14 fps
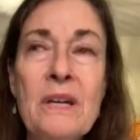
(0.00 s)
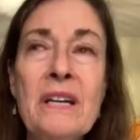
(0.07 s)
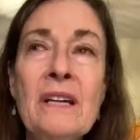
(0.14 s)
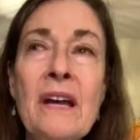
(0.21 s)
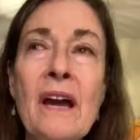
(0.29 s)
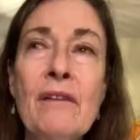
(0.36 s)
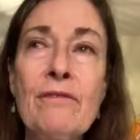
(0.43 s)
we
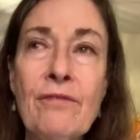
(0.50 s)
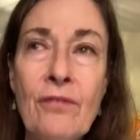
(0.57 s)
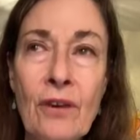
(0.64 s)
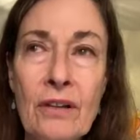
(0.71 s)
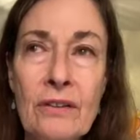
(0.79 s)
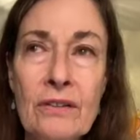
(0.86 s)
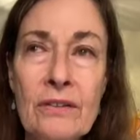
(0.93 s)
can have
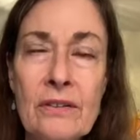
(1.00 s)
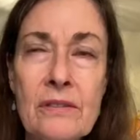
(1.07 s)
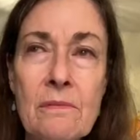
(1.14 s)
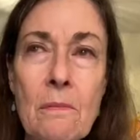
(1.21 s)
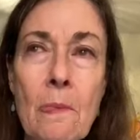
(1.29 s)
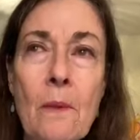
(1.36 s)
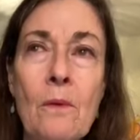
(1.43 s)

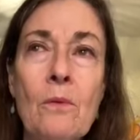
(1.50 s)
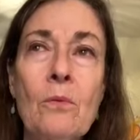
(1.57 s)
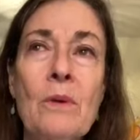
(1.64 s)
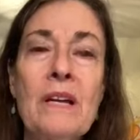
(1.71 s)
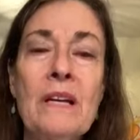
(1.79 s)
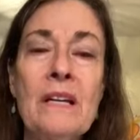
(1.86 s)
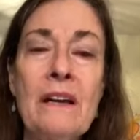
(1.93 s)
friends,
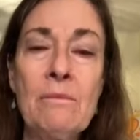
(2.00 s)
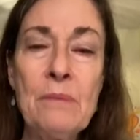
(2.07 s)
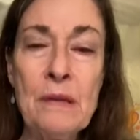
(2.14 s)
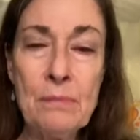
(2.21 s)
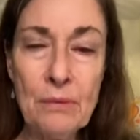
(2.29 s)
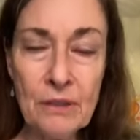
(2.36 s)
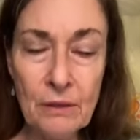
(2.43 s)
we can have
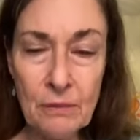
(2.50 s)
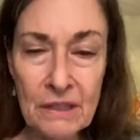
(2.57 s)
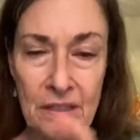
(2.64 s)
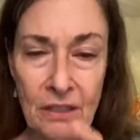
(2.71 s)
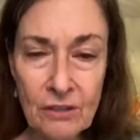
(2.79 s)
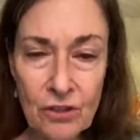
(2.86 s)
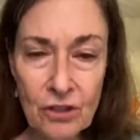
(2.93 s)
people that we
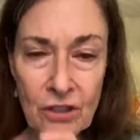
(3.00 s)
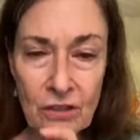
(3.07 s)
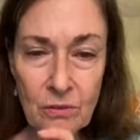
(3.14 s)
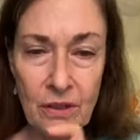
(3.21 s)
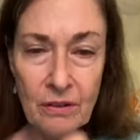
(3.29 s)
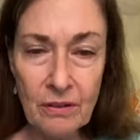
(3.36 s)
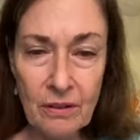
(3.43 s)
touch in
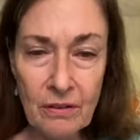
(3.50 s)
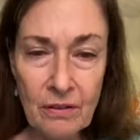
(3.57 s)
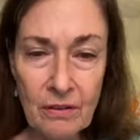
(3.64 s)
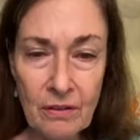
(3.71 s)
with.